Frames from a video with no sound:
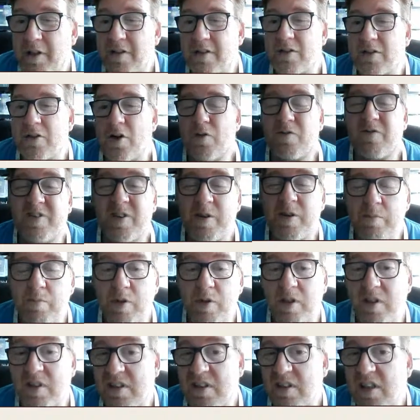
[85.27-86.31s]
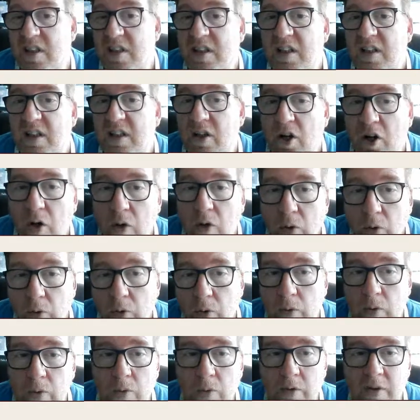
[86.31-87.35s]
It's November. It's getting
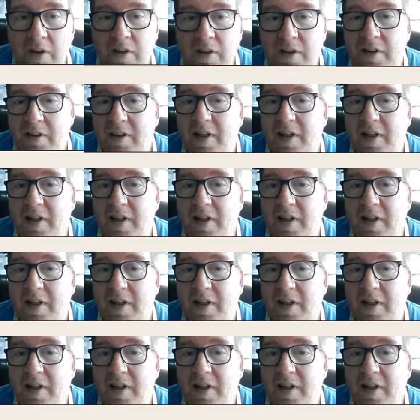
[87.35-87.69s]
cold.